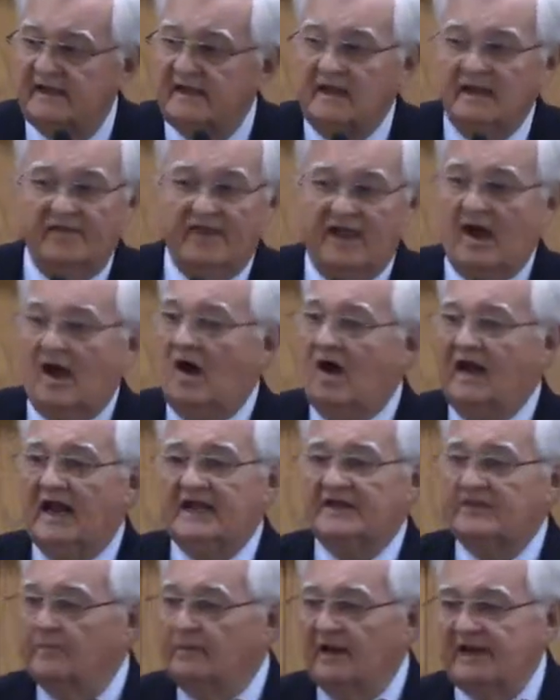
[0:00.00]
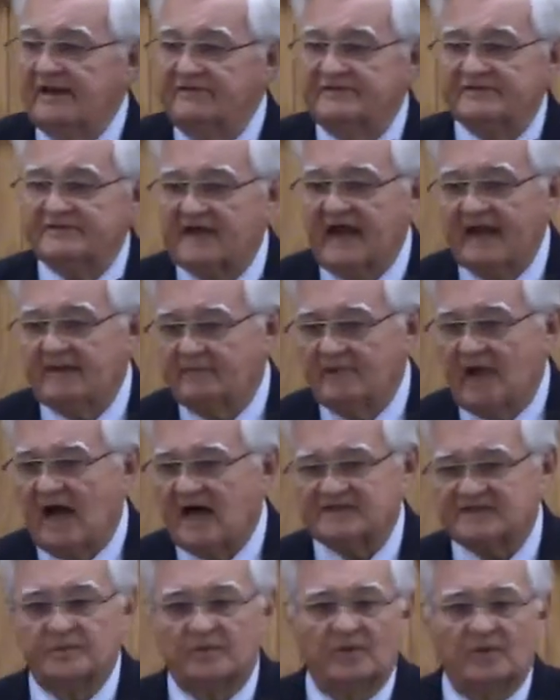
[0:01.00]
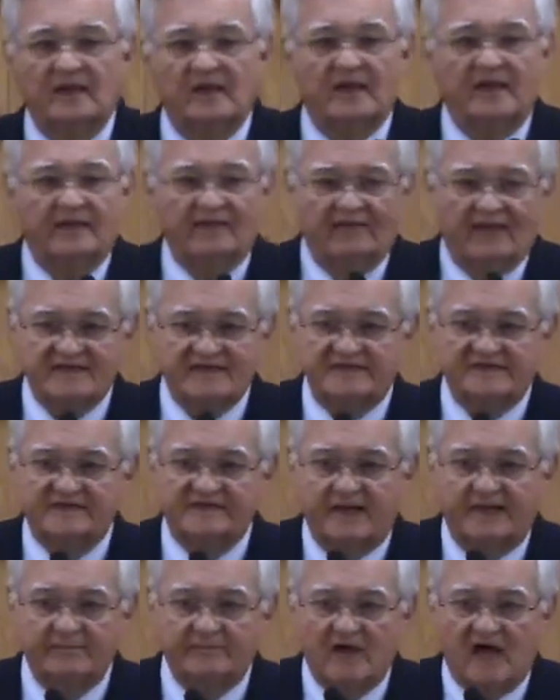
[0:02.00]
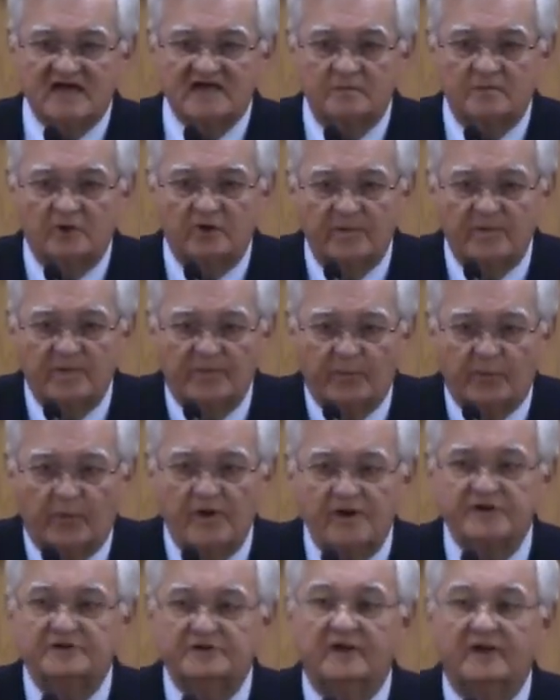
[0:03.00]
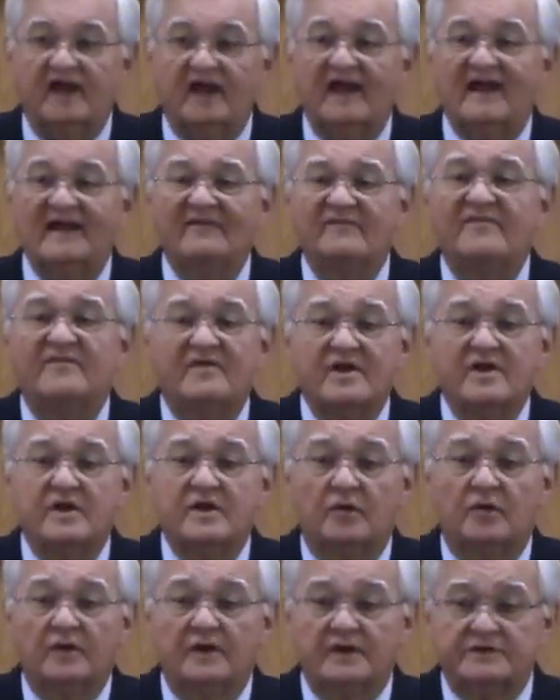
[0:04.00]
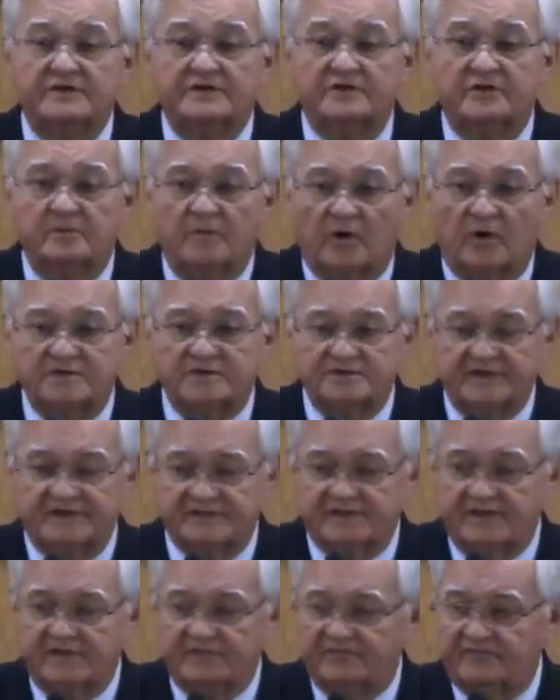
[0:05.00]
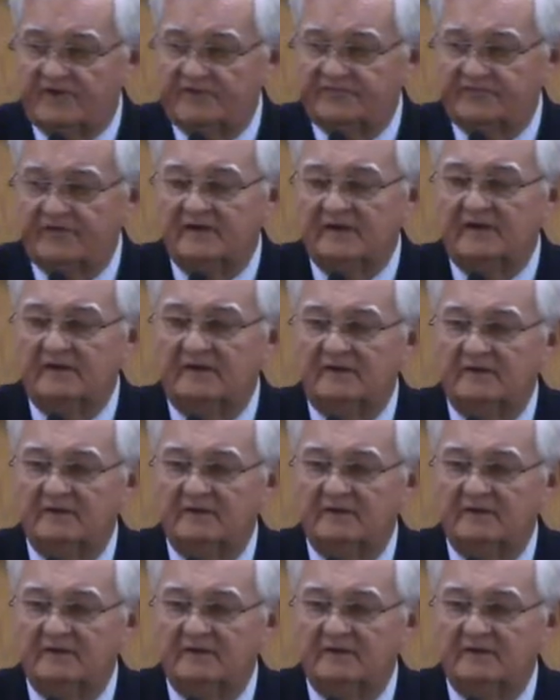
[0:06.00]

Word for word: They all had to believe the same gospel. That's the same gospel to be preached to every creature, Mark 16, 15.